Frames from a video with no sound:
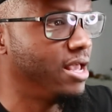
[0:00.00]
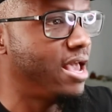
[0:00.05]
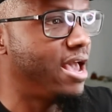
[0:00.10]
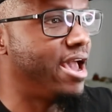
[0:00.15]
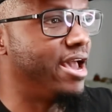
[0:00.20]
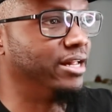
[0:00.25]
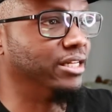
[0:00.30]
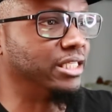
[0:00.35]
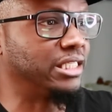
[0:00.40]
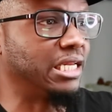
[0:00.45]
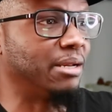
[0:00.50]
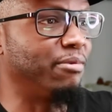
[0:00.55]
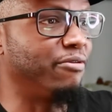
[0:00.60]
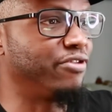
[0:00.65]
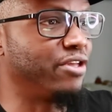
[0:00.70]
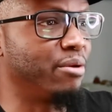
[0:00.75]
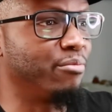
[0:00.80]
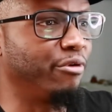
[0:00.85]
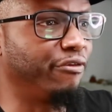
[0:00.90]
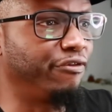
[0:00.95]
And some of
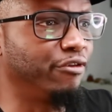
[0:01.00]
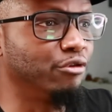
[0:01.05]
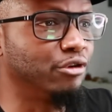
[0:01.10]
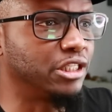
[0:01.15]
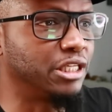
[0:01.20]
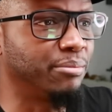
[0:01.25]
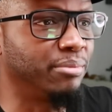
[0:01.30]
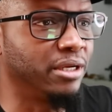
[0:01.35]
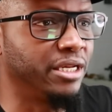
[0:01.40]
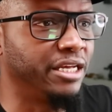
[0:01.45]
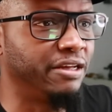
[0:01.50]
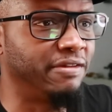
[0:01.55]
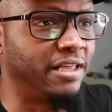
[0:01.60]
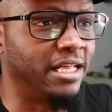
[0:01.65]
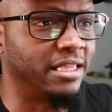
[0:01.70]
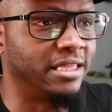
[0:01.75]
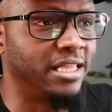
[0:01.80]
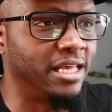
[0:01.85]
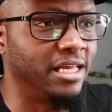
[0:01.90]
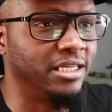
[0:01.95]
them refuse to believe
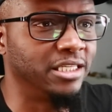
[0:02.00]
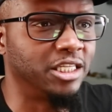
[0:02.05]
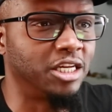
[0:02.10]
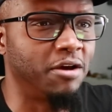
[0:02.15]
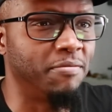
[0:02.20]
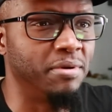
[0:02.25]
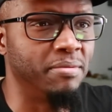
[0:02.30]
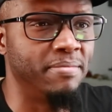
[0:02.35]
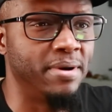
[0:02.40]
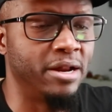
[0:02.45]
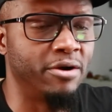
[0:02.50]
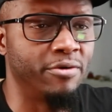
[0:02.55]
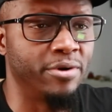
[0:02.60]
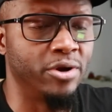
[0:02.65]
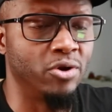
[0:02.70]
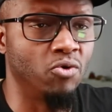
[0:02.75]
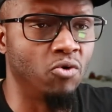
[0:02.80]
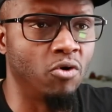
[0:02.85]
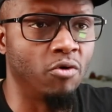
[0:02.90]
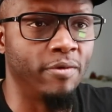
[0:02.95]
that things could be better
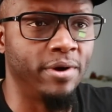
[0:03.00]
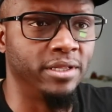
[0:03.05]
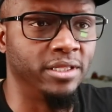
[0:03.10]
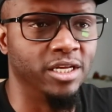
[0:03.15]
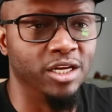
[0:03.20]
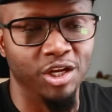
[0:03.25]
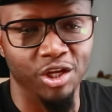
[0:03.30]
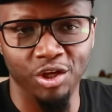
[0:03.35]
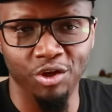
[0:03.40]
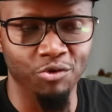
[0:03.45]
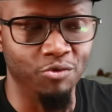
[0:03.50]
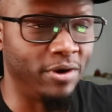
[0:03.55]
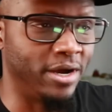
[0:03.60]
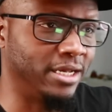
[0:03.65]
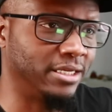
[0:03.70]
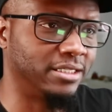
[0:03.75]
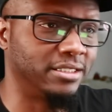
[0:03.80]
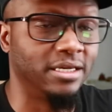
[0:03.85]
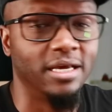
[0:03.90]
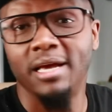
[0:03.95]
in Norway than the
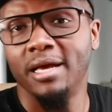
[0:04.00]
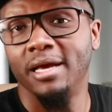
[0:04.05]
US.